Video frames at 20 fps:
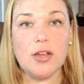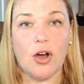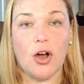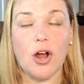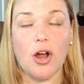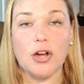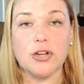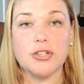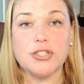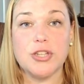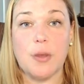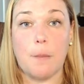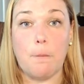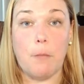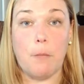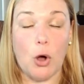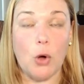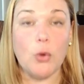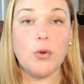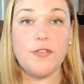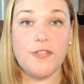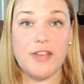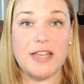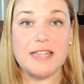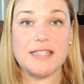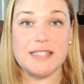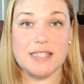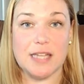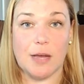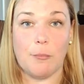hard to
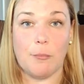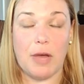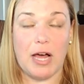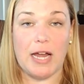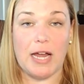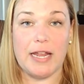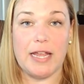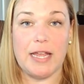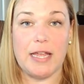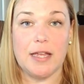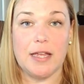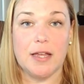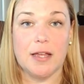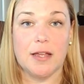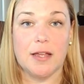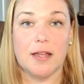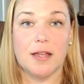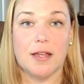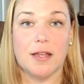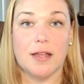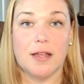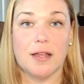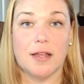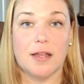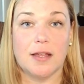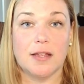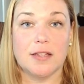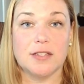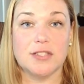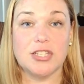motivate somebody
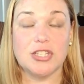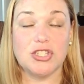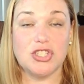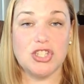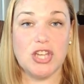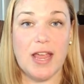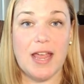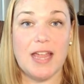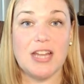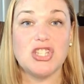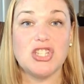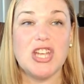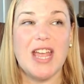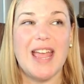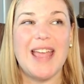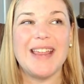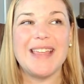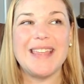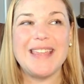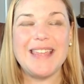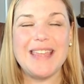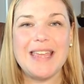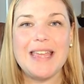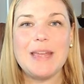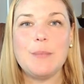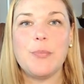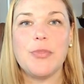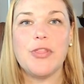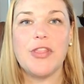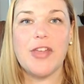to change and
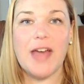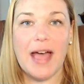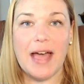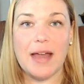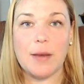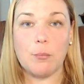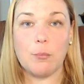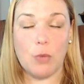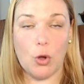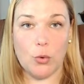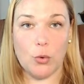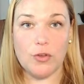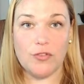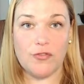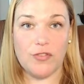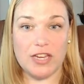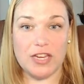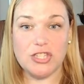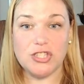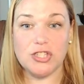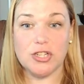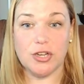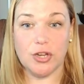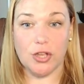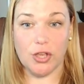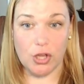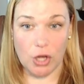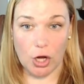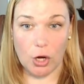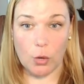keep that motivation
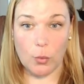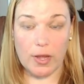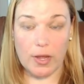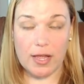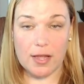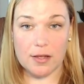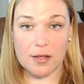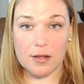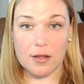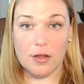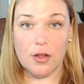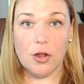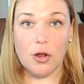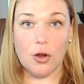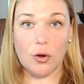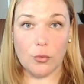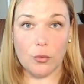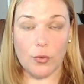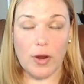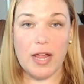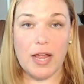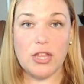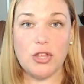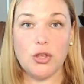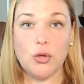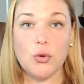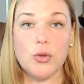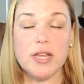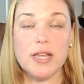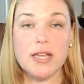going, right?
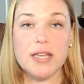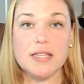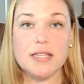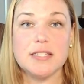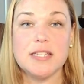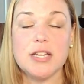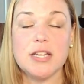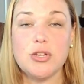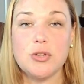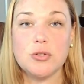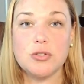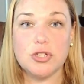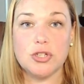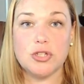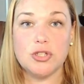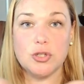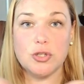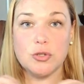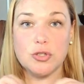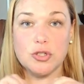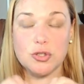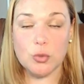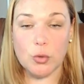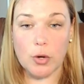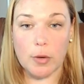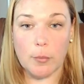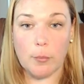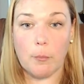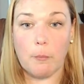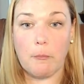You can continue to do
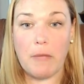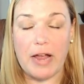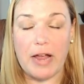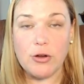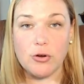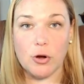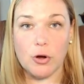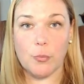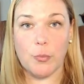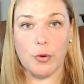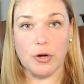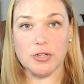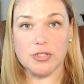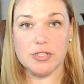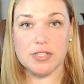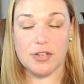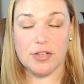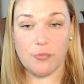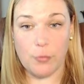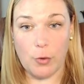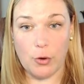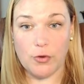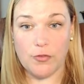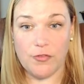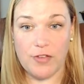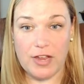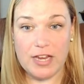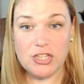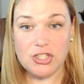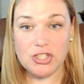short microbursts of
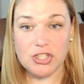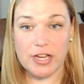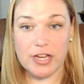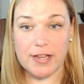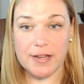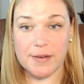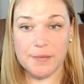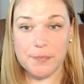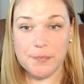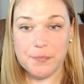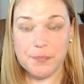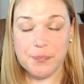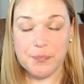motivation,